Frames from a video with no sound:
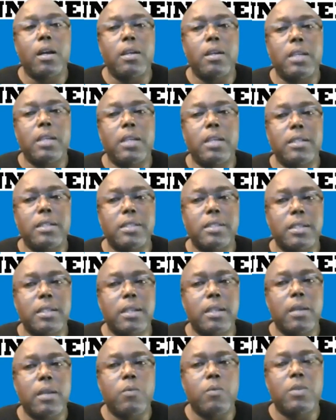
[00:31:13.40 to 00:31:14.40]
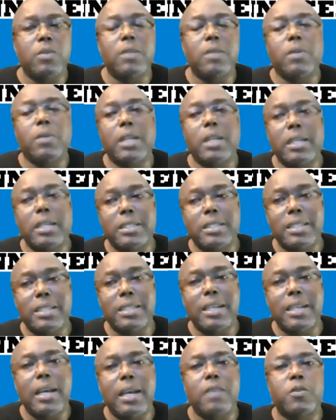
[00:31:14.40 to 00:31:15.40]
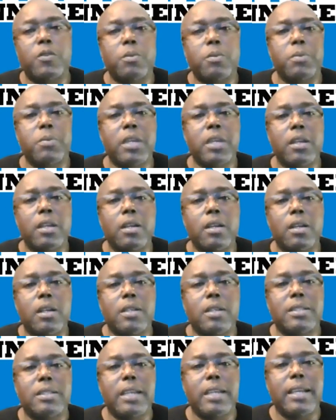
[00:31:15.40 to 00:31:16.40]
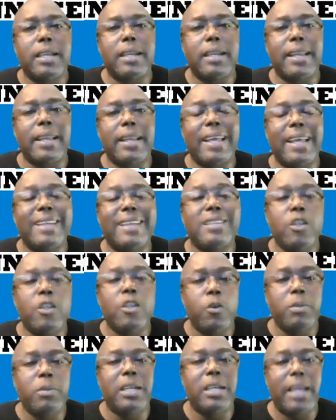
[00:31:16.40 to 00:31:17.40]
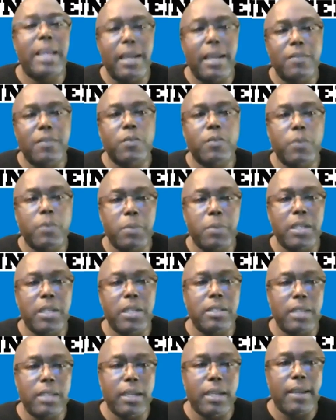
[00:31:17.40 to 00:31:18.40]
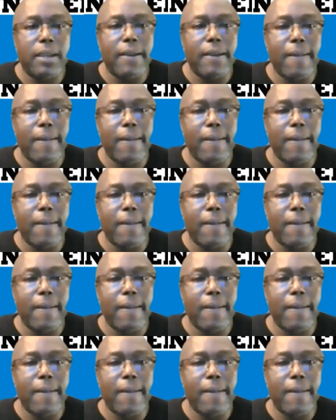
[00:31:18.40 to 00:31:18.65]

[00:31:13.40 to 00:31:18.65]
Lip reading: innocent lives from being taken and human lives from being taken.